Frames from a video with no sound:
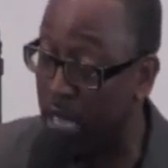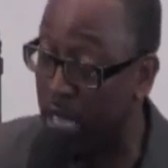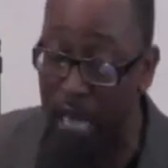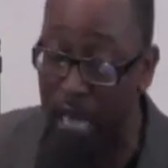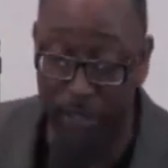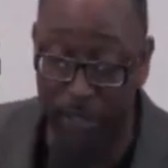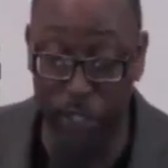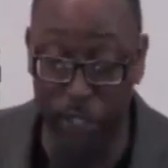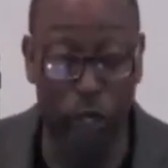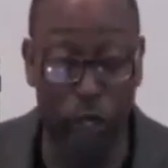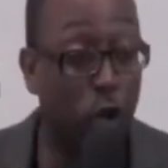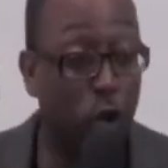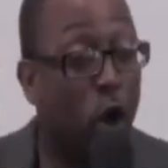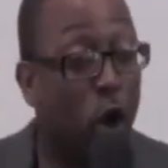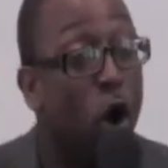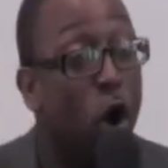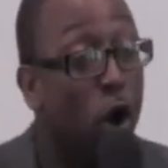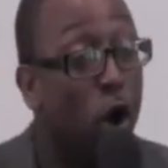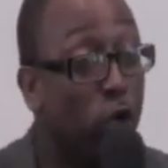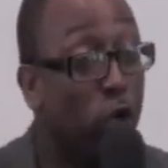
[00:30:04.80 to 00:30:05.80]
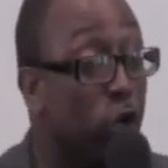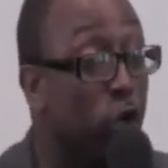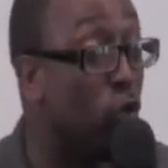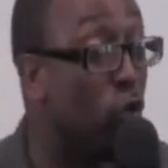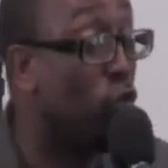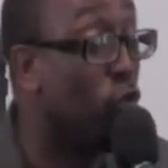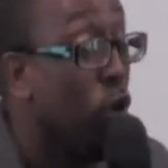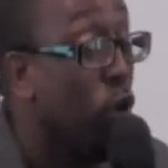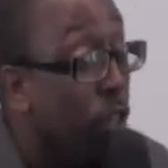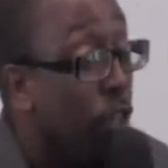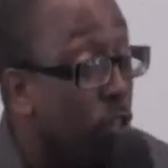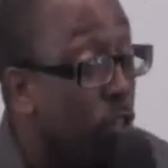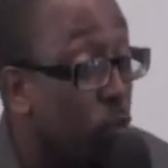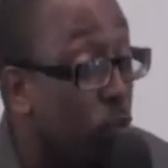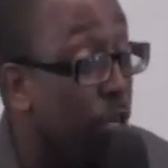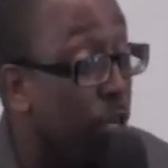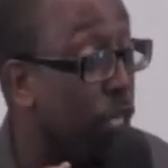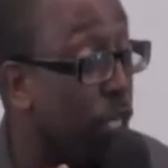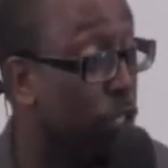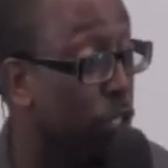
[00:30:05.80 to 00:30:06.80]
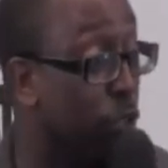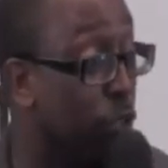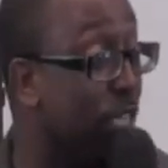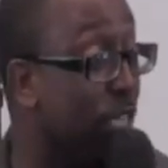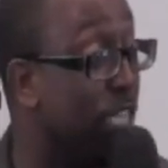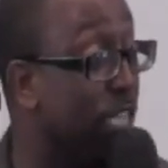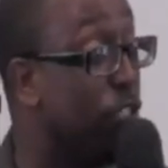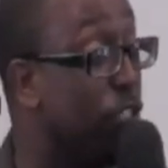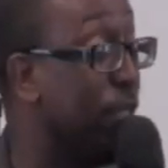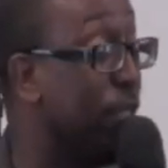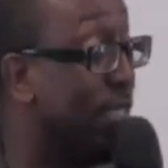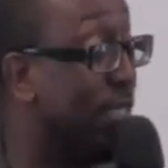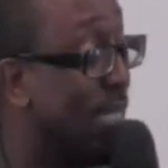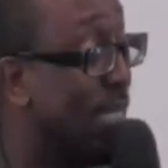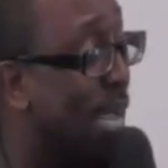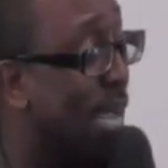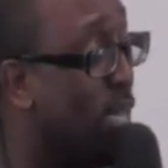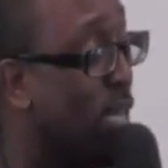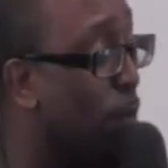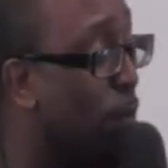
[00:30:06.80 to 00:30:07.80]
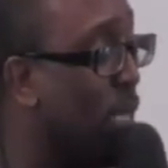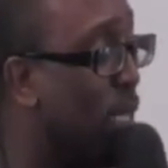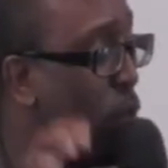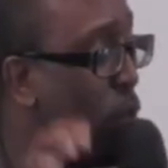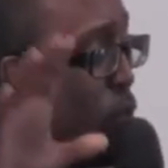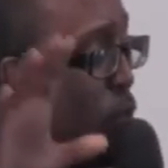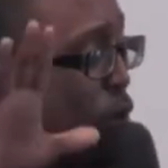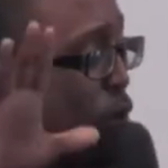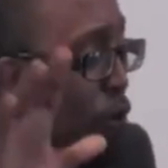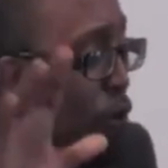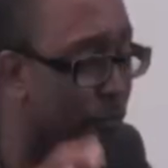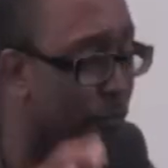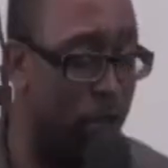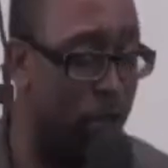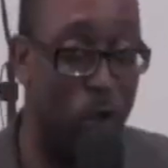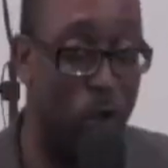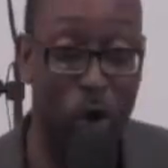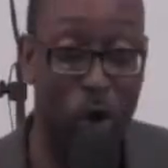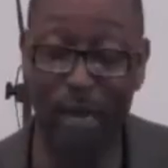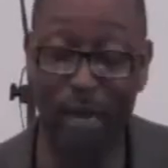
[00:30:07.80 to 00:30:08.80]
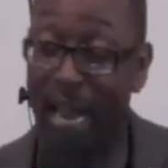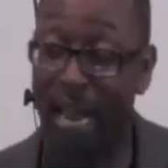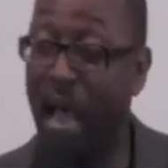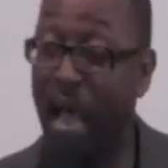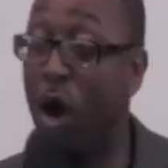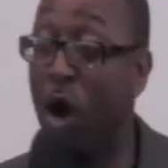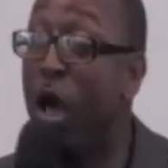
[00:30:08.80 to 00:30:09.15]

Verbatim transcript: There's a long little run that we could do to get you excited about the word of the Lord and how